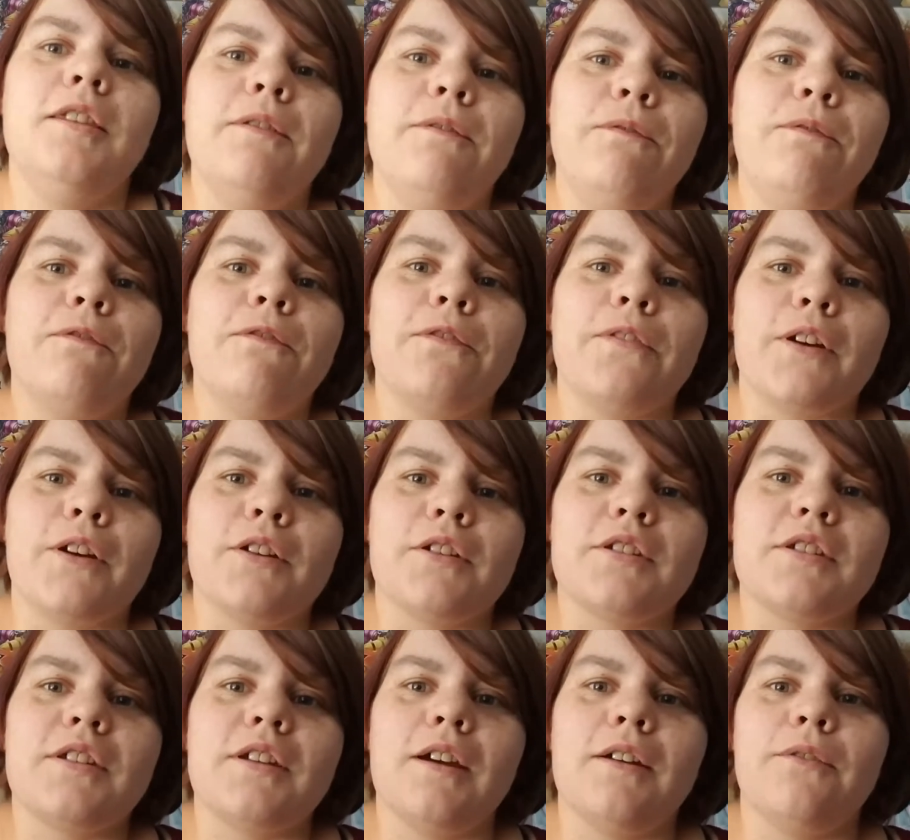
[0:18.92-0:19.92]
The
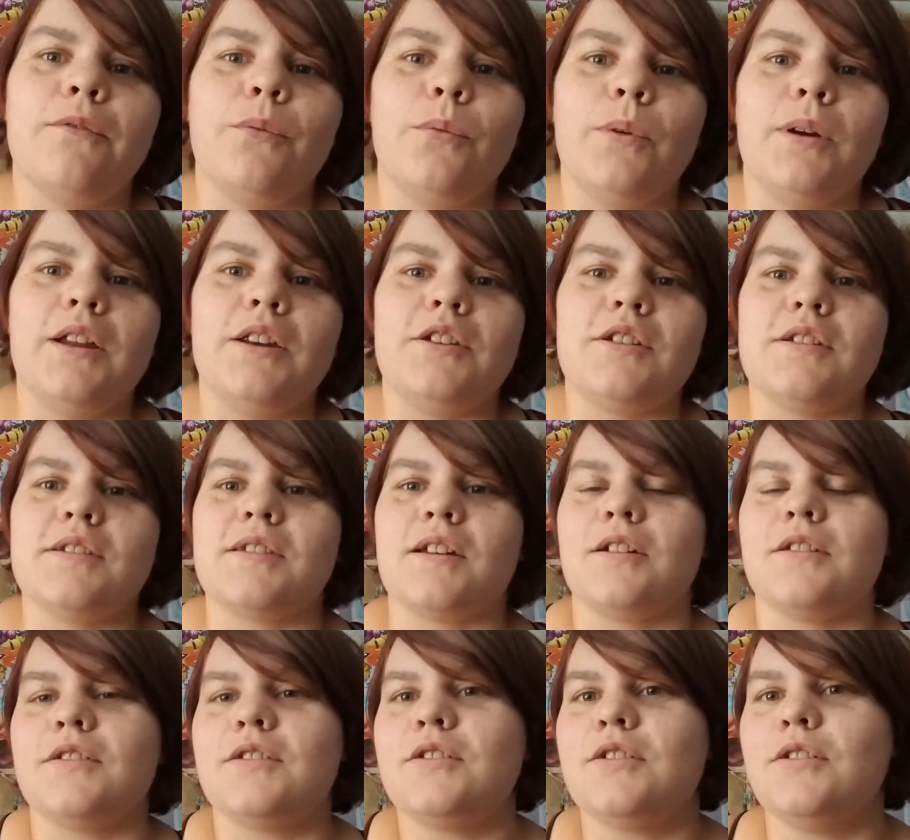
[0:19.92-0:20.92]
first of which is
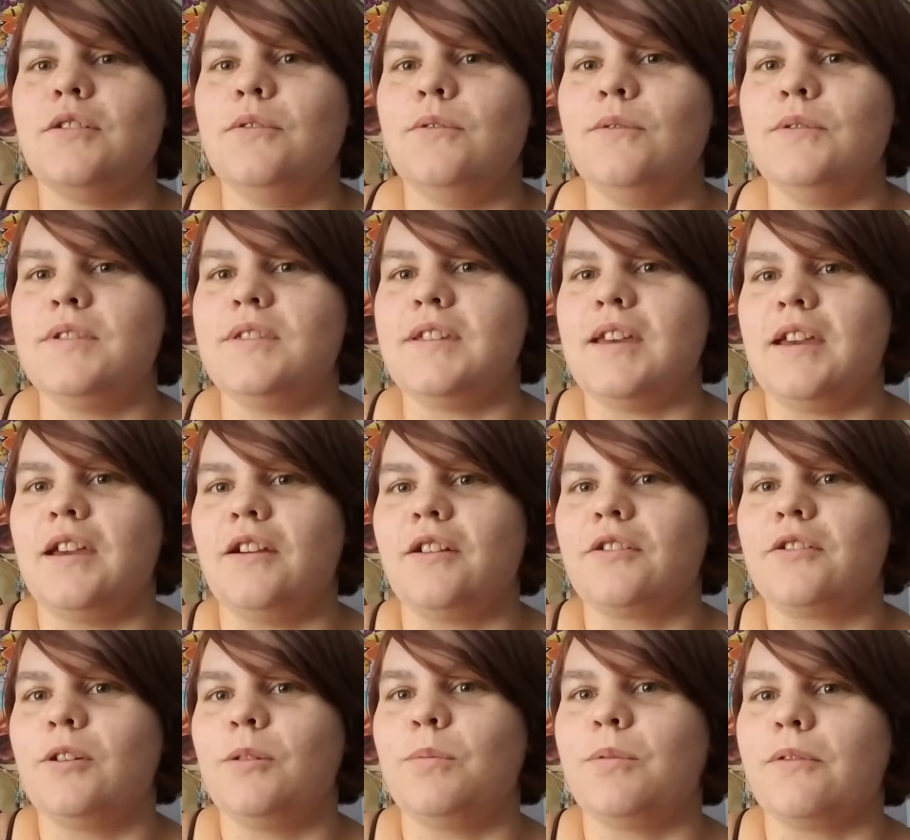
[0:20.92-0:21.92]
on Tuesday,
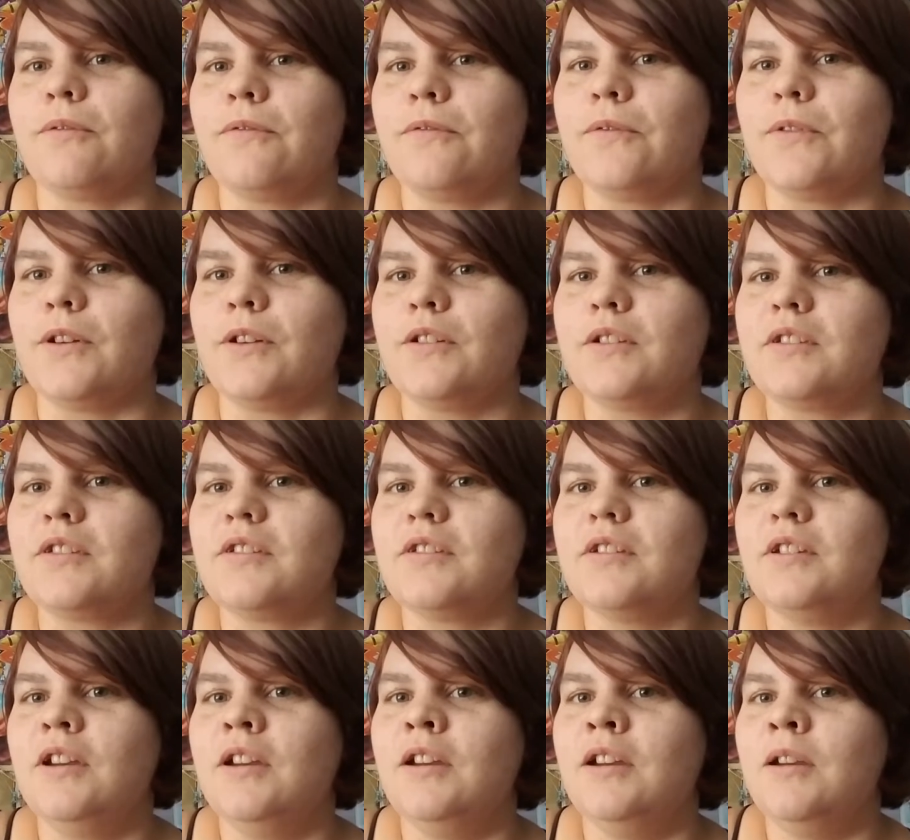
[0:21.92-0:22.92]
October
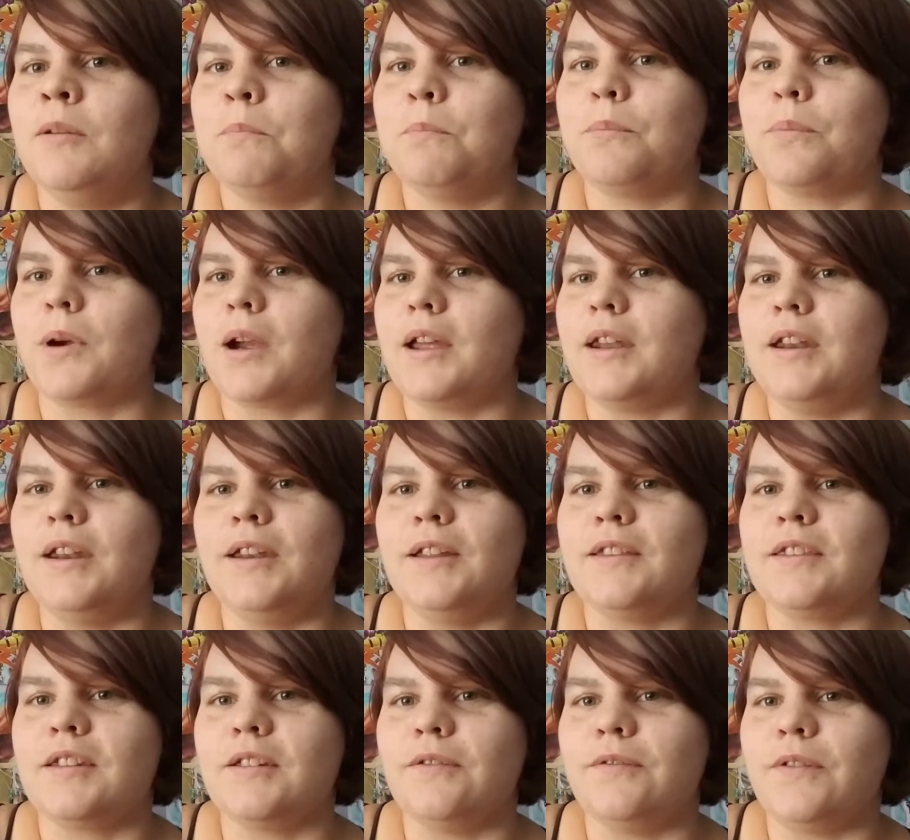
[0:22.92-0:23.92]
first. Brandon
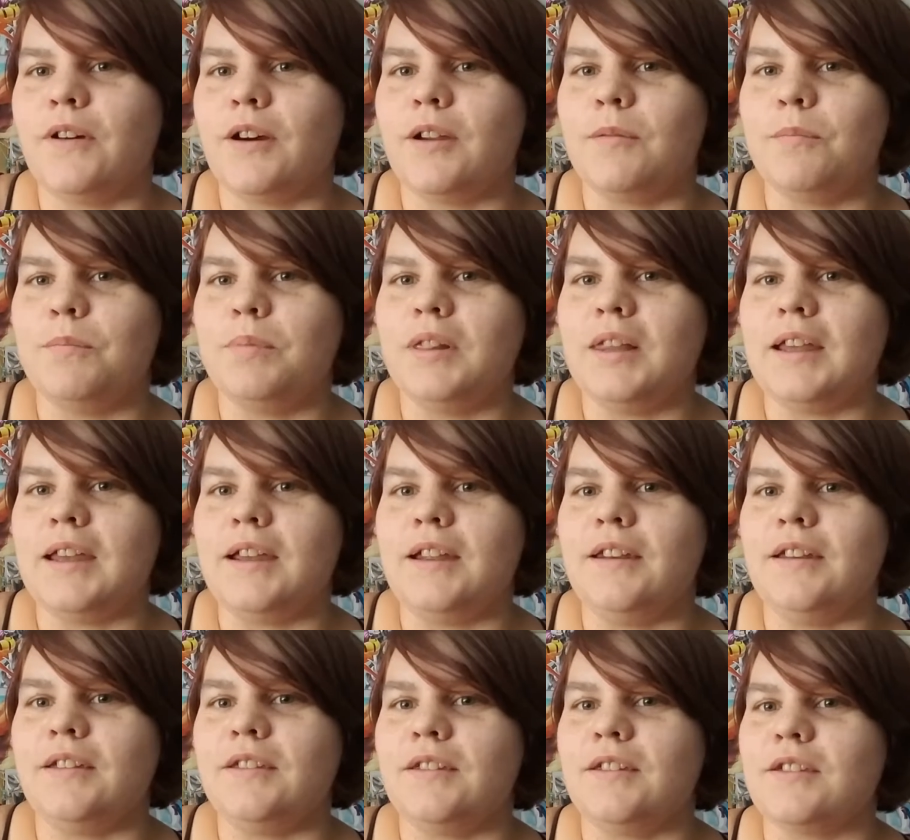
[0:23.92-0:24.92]
and Stefan
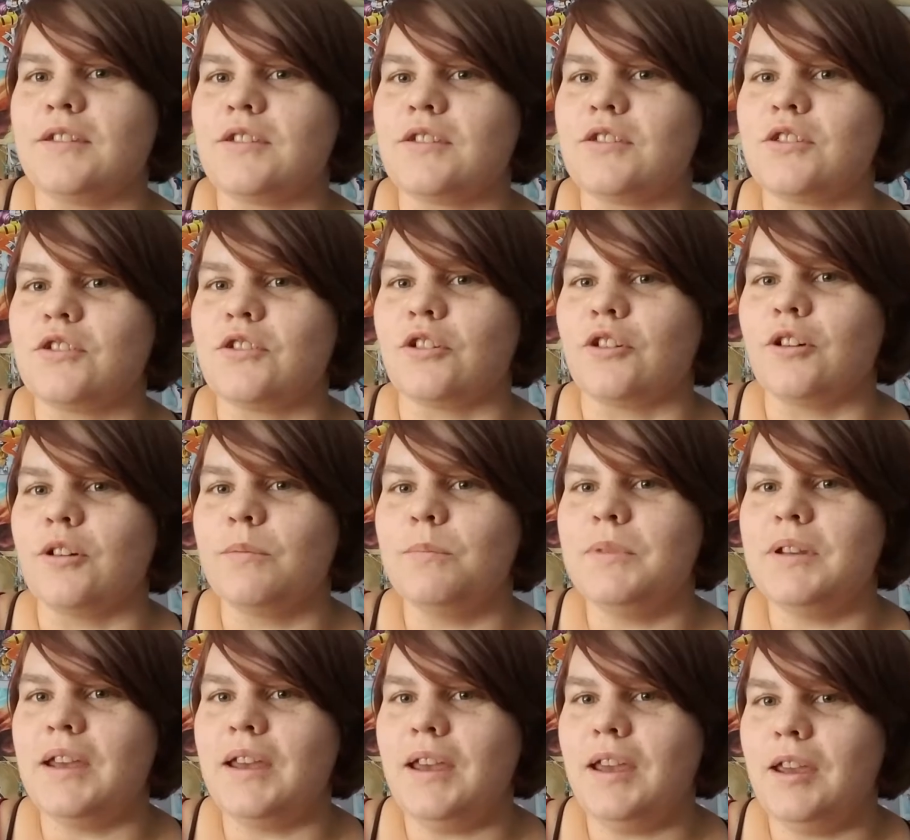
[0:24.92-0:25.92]
played
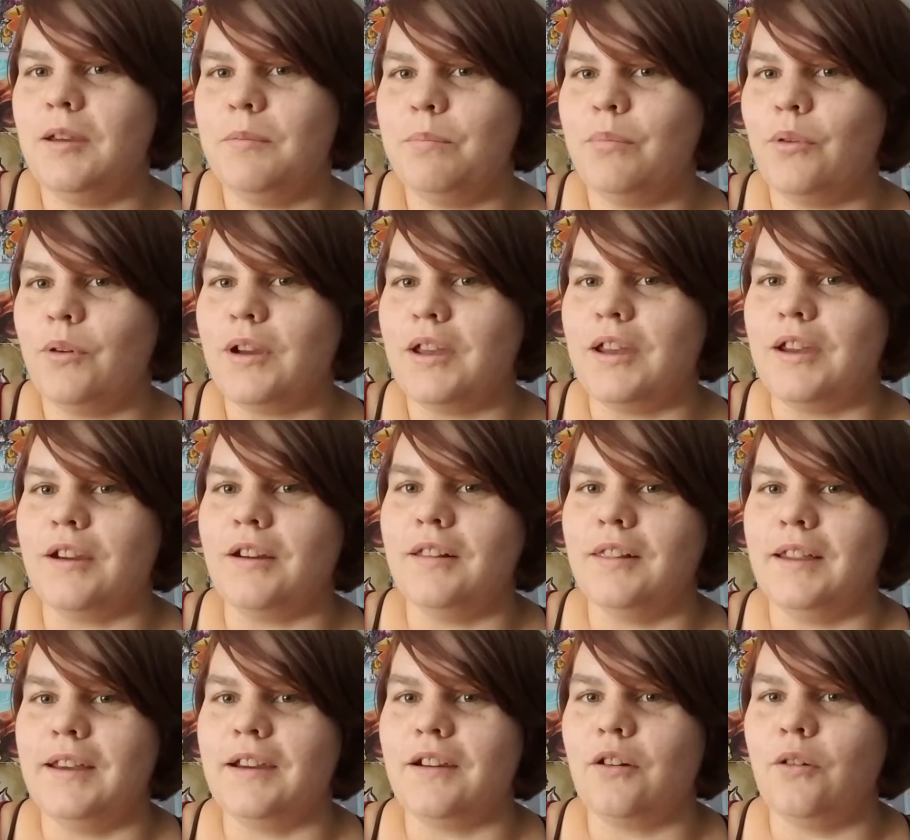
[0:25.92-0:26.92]
Disturbed, a
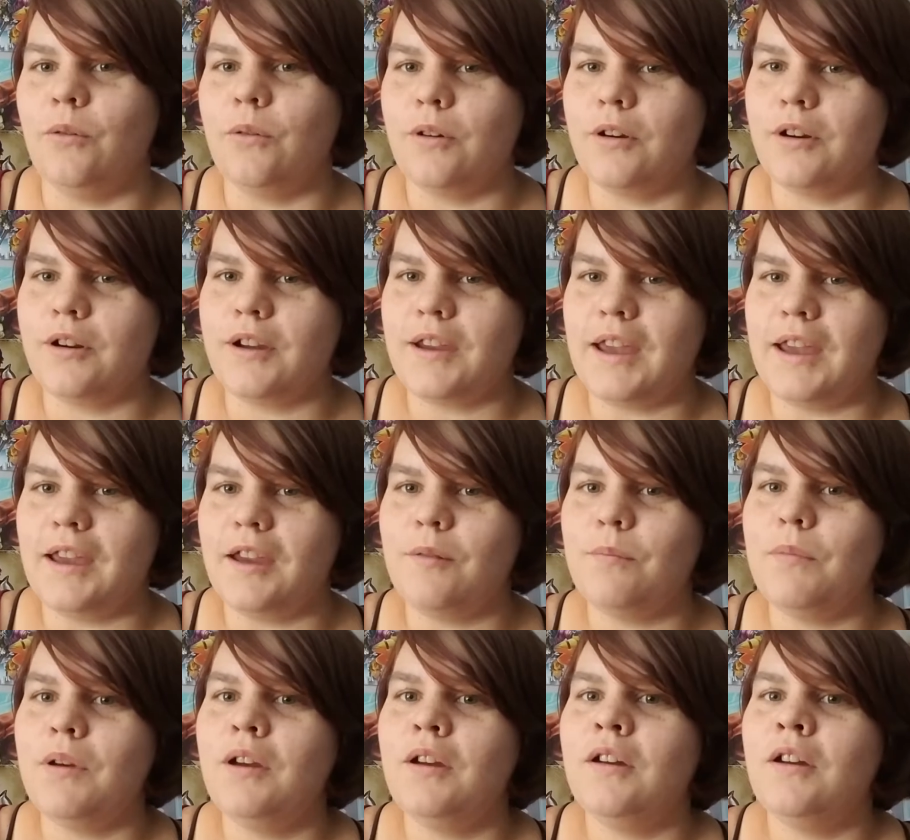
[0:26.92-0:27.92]
point-and-click horror
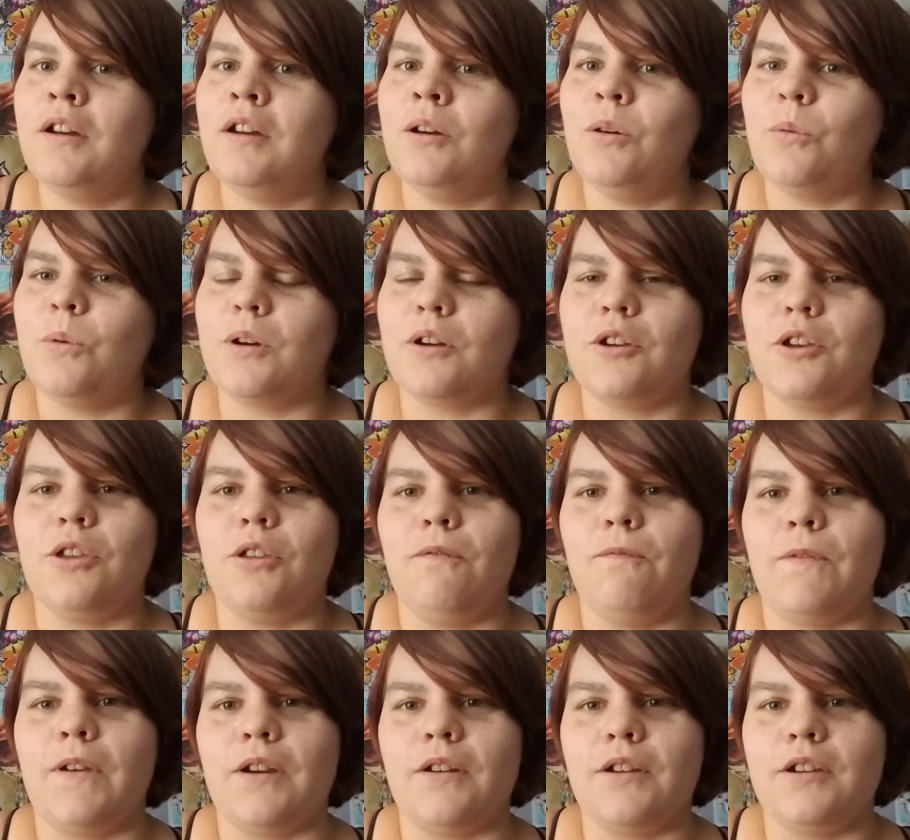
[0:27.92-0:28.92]
game where
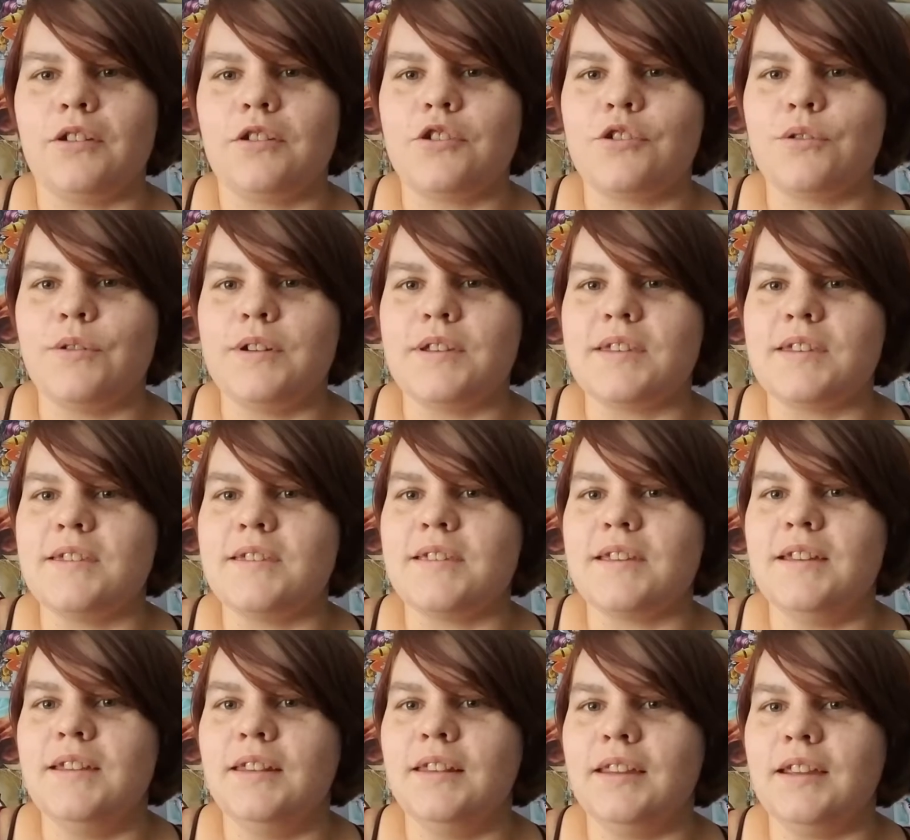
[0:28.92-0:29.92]
various choices
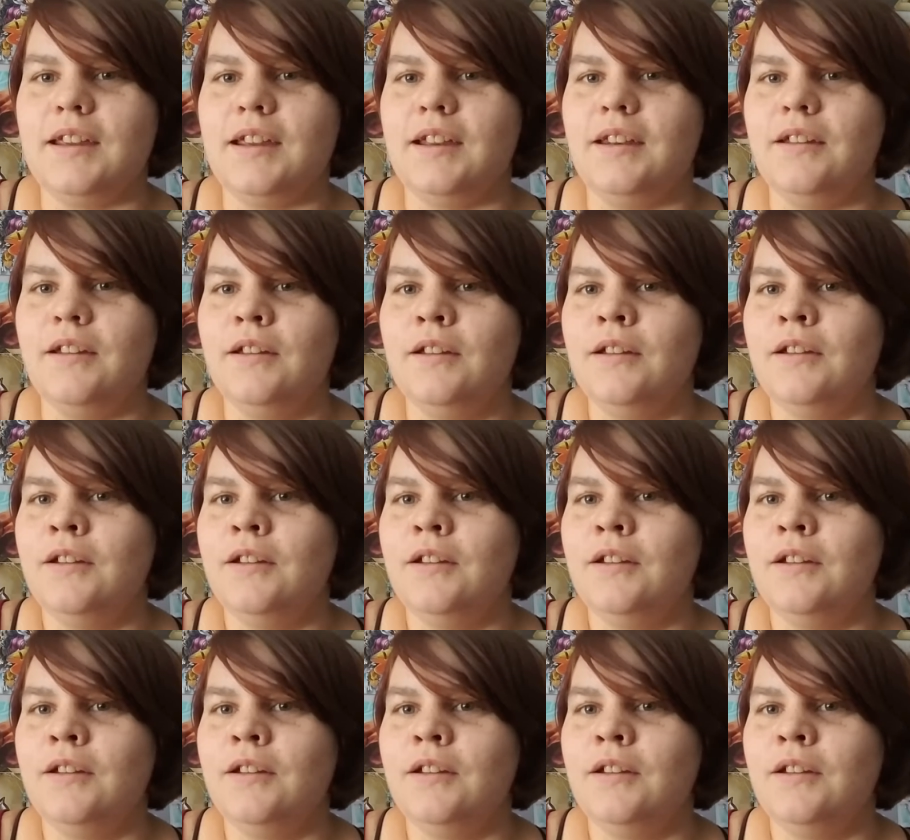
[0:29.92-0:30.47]
can lead